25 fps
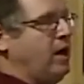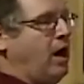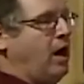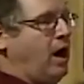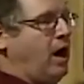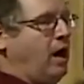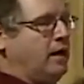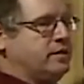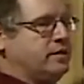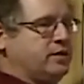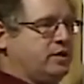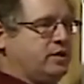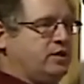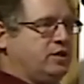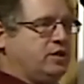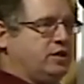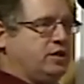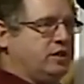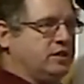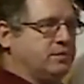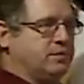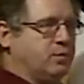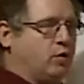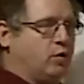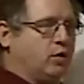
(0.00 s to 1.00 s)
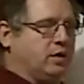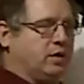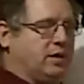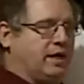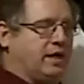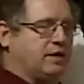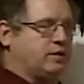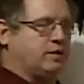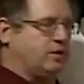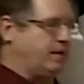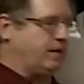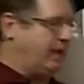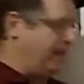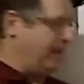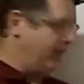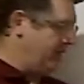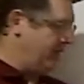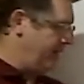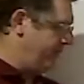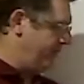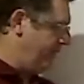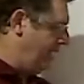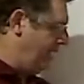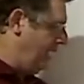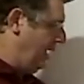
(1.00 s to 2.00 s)
oxygen is more electronegative.
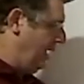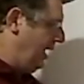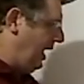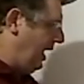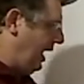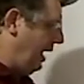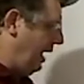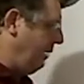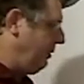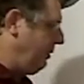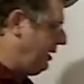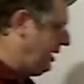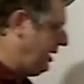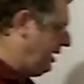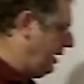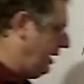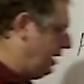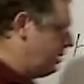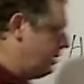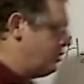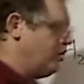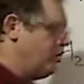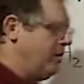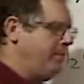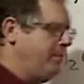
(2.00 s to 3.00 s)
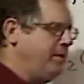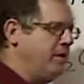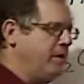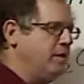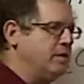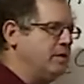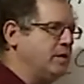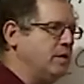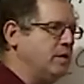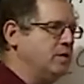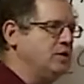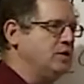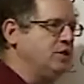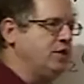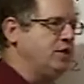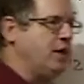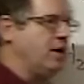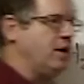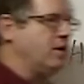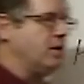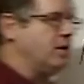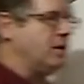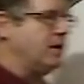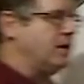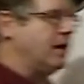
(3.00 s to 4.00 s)
I'm going to attribute those shared
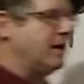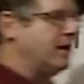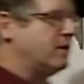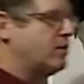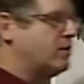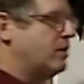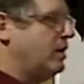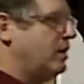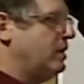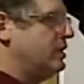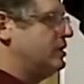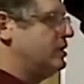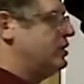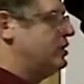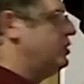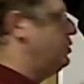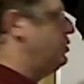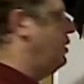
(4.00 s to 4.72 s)
electrons to